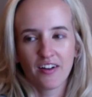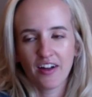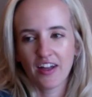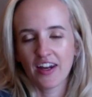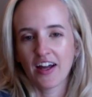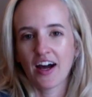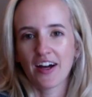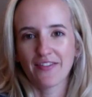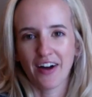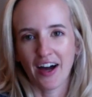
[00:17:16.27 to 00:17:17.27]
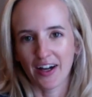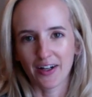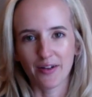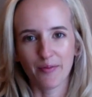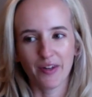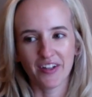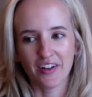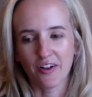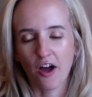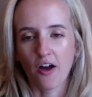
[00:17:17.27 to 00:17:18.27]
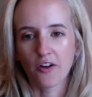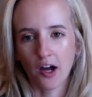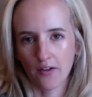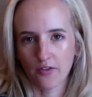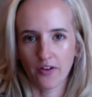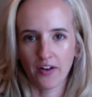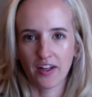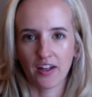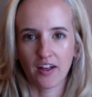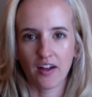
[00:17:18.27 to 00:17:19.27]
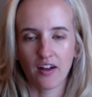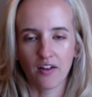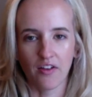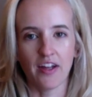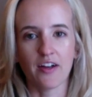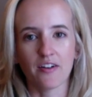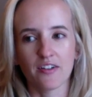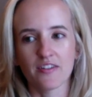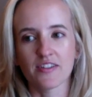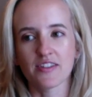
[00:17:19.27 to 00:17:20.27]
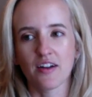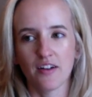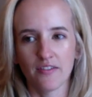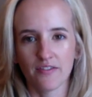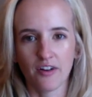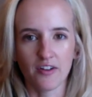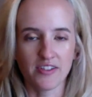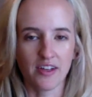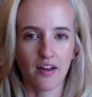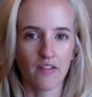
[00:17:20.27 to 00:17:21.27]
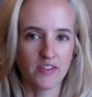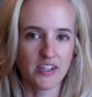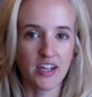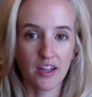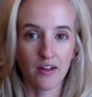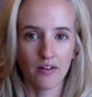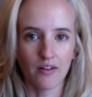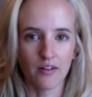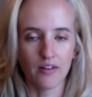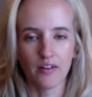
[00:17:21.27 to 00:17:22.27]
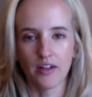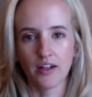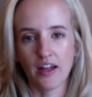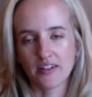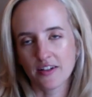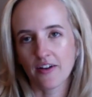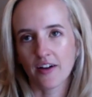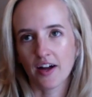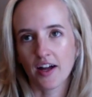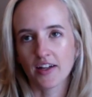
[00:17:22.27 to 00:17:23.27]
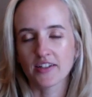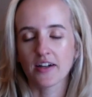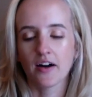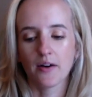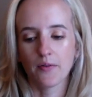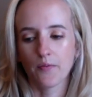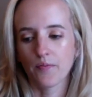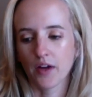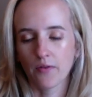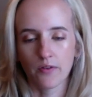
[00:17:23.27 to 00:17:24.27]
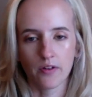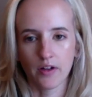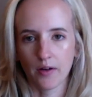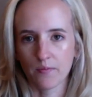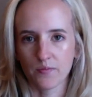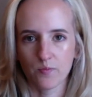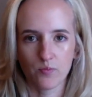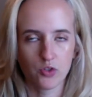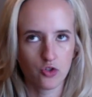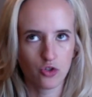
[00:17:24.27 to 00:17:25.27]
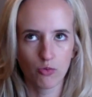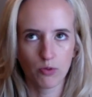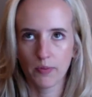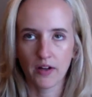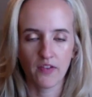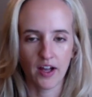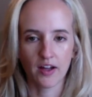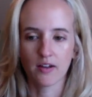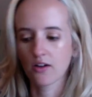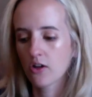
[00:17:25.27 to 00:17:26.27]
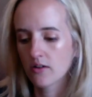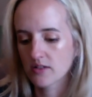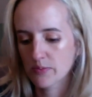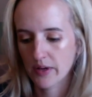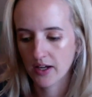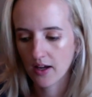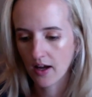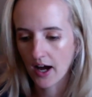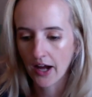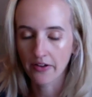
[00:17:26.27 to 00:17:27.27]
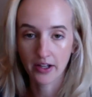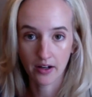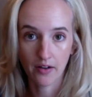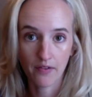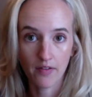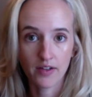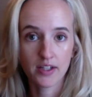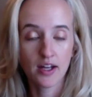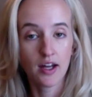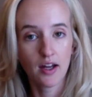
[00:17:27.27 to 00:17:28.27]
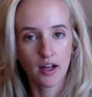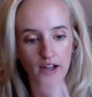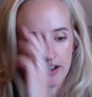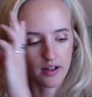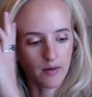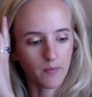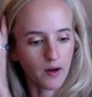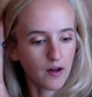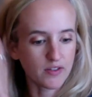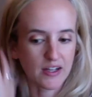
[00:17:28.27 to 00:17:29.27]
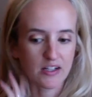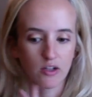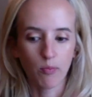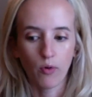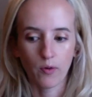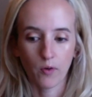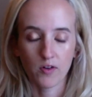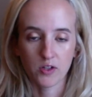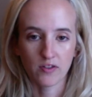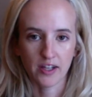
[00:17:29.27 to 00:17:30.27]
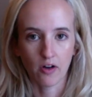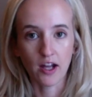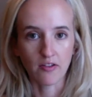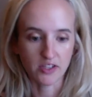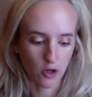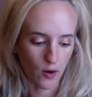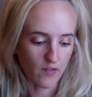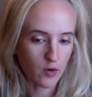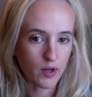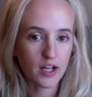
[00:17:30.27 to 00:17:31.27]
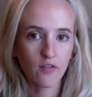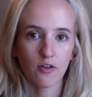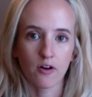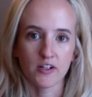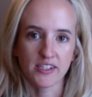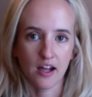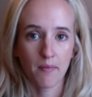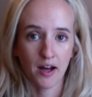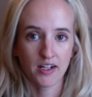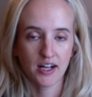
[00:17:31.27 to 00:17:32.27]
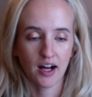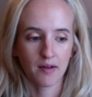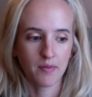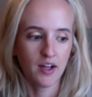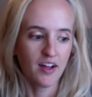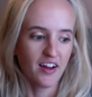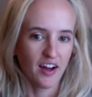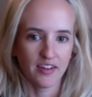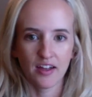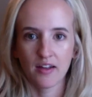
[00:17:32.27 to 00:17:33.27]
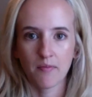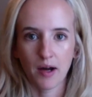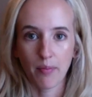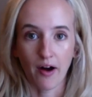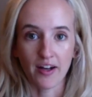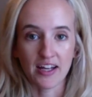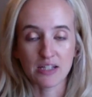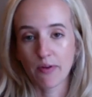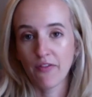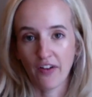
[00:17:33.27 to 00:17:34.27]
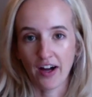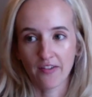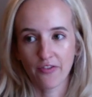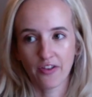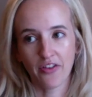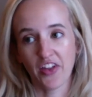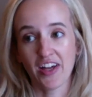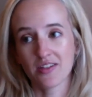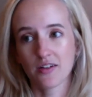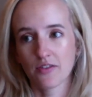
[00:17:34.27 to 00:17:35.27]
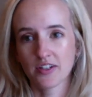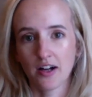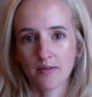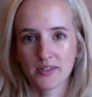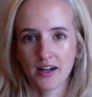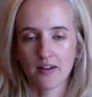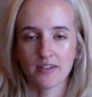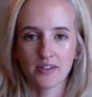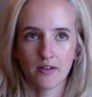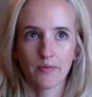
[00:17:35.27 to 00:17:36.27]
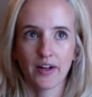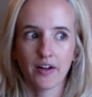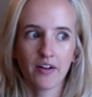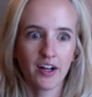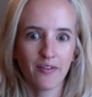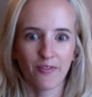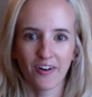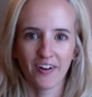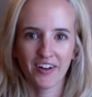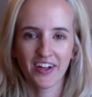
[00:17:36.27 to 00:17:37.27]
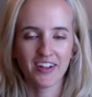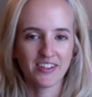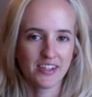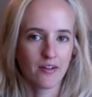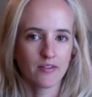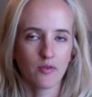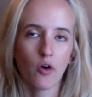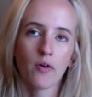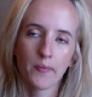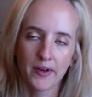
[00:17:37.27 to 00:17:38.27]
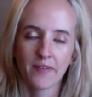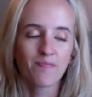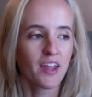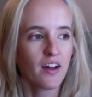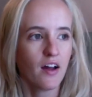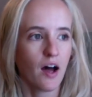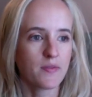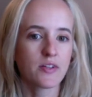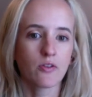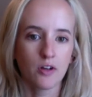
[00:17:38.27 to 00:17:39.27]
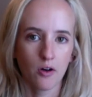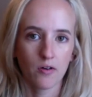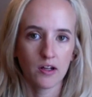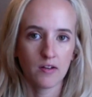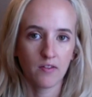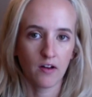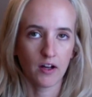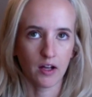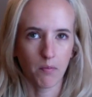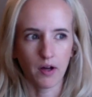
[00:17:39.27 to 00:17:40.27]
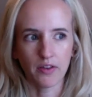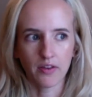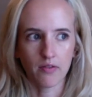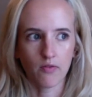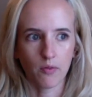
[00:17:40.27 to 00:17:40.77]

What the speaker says: getting high vibe and uncovering layers of ourselves to heal and integrate. I'm super big fan. I couldn't speak highly enough of it. And I was getting to the point where I was like, okay, let's go every week for a set amount of time. And then my body has been fine for the last several times now. So I'm like, okay, we're all good. So, well, I mean, I'm still going to go in like a month